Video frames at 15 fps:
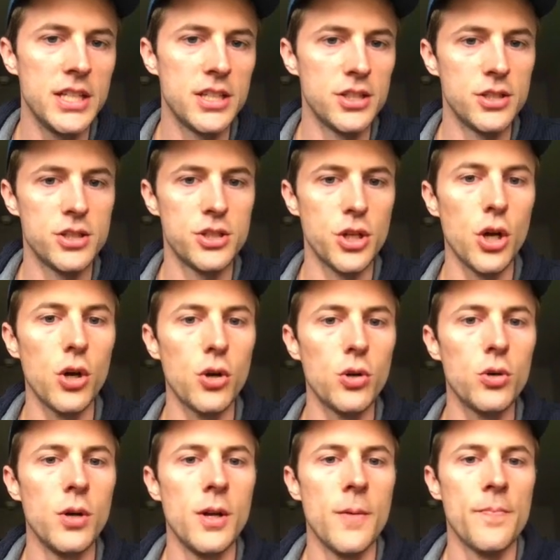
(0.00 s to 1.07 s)
to
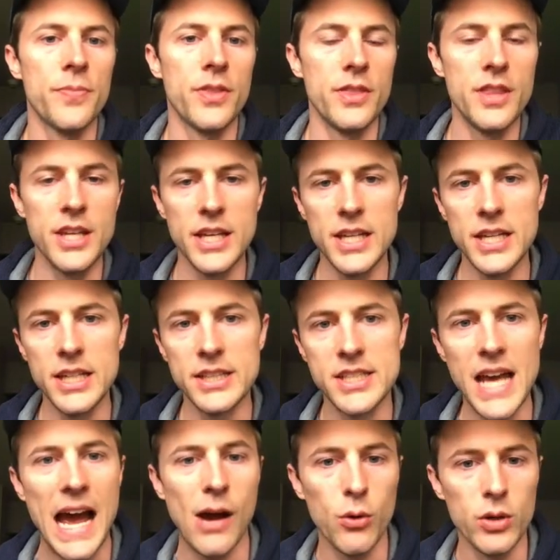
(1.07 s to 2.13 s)
show the
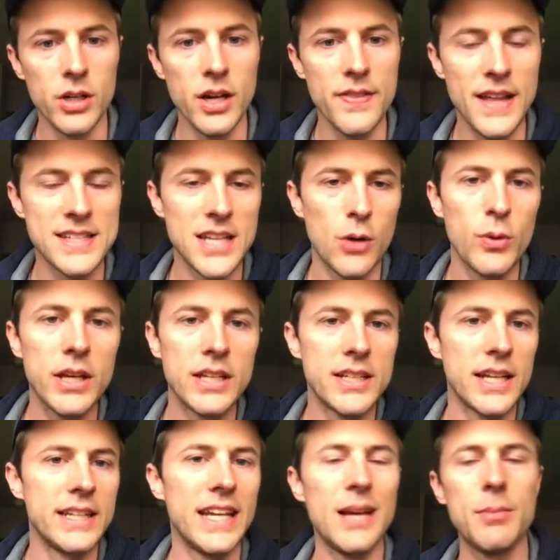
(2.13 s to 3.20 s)
tower. And that's how we can
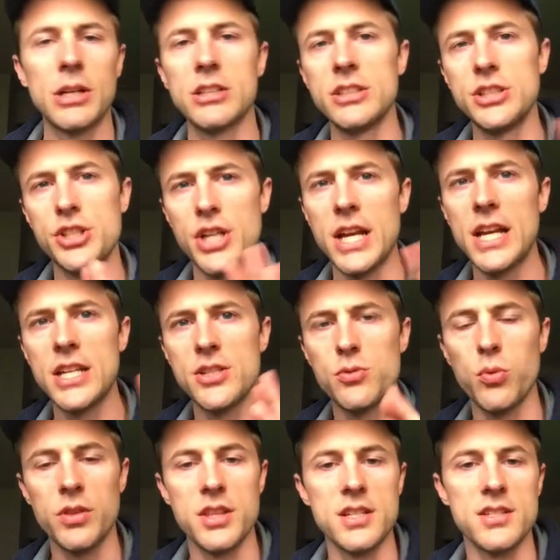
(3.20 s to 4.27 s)
dynamically change
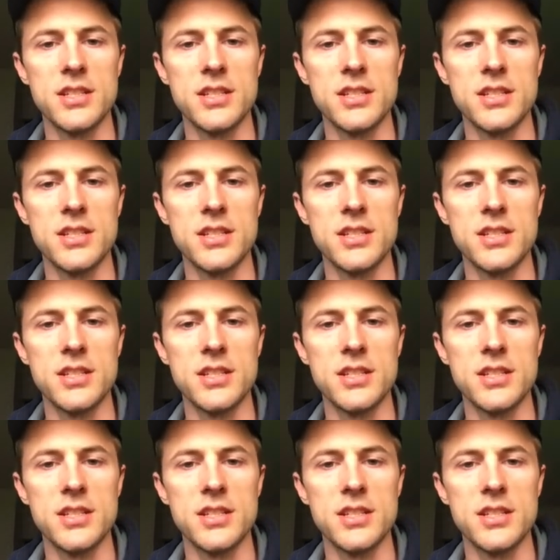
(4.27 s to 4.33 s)
what this